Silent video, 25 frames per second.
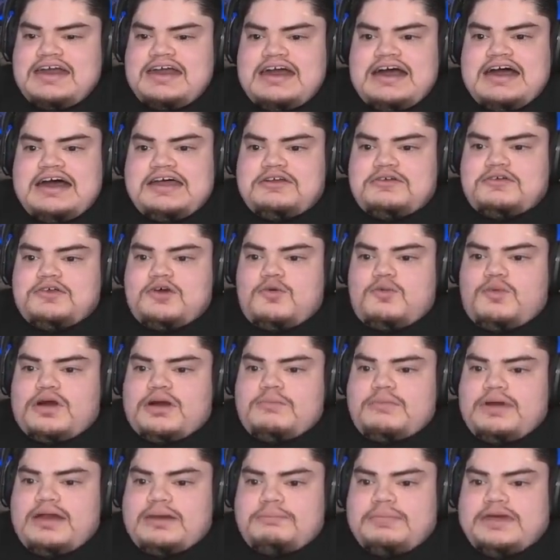I don't know
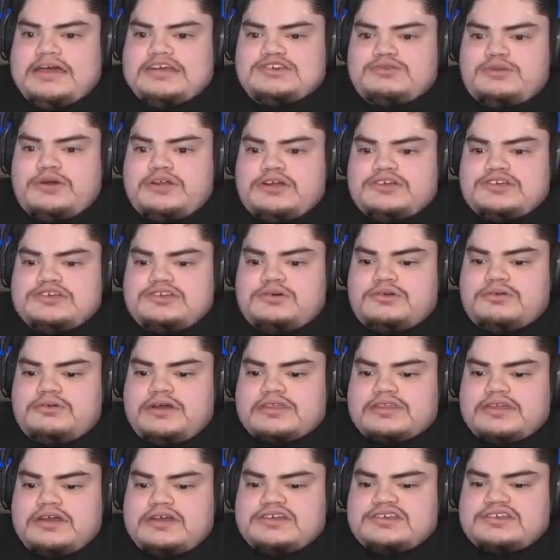what my base runner's doing
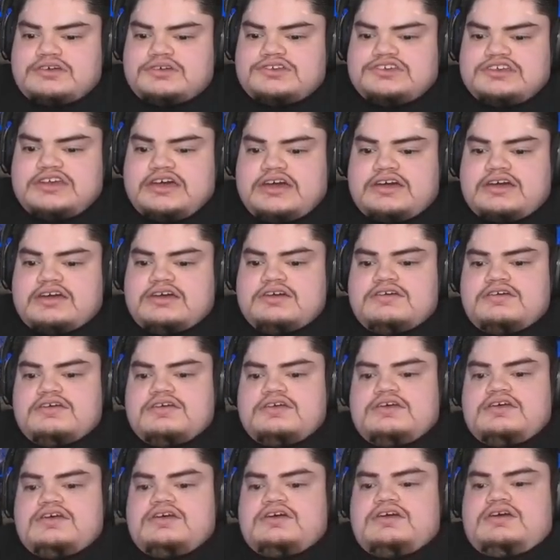right there. Let's go check.
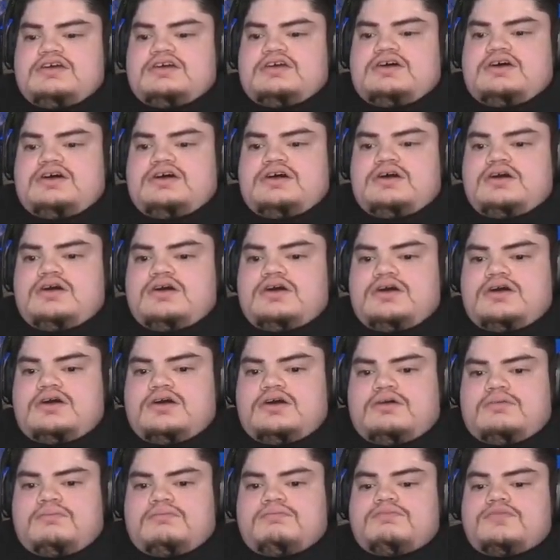
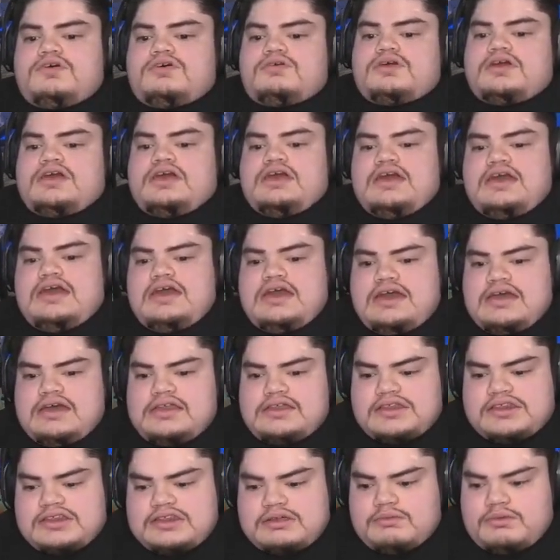Um, okay,
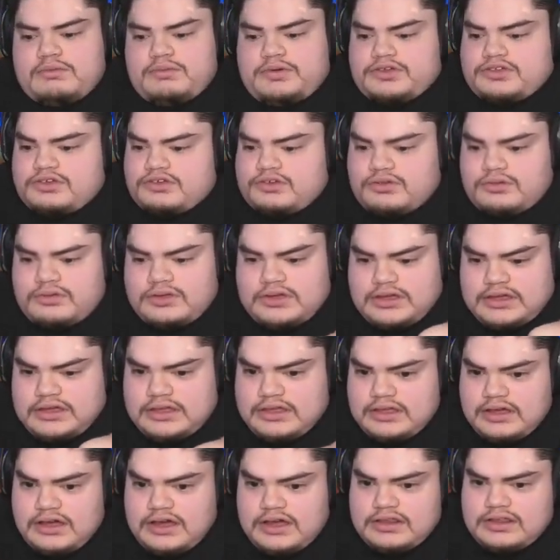let's see what we're
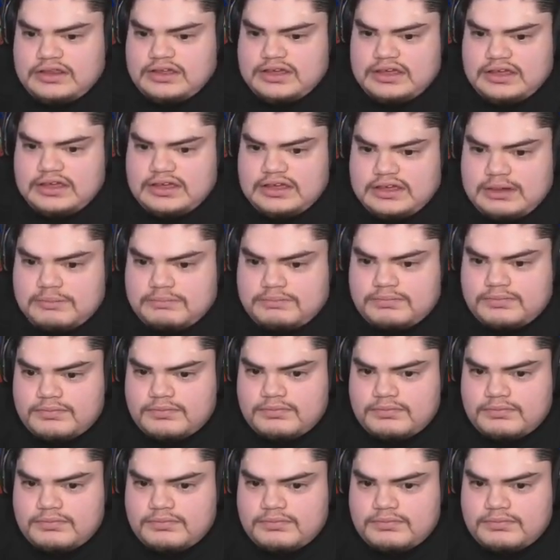doing. Utley, yep.